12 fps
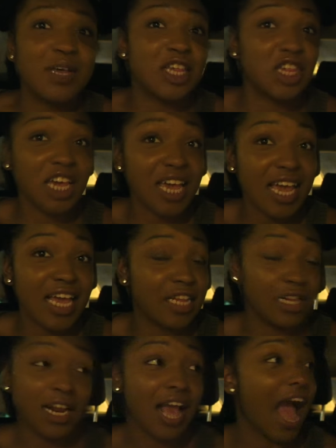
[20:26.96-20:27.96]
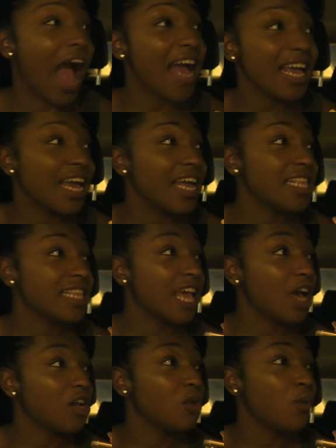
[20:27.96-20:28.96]
but shit. I can't
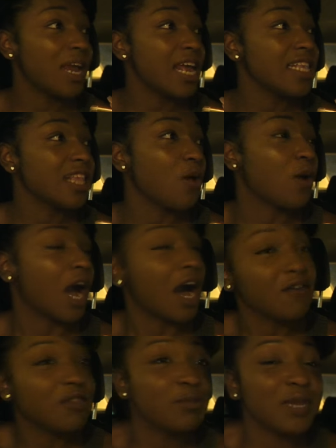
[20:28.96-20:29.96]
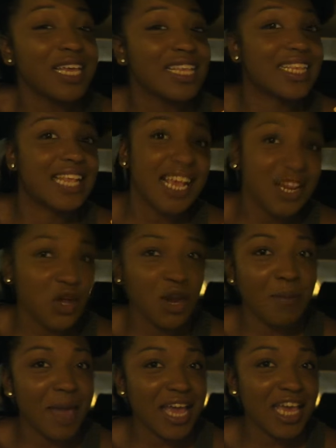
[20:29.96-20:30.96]
tell the way they so comfortably sitting on the
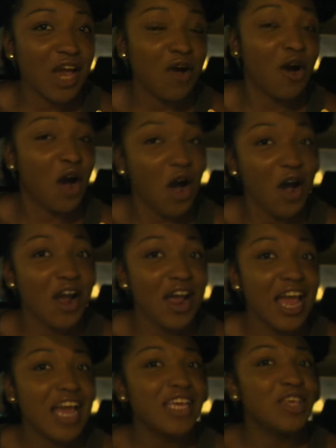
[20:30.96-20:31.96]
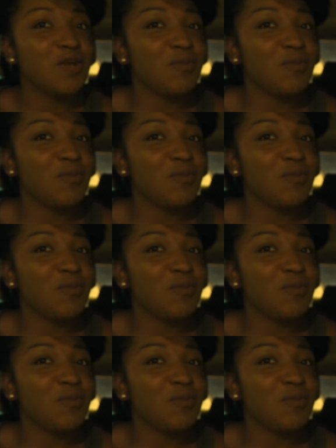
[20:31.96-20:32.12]
back of your car. You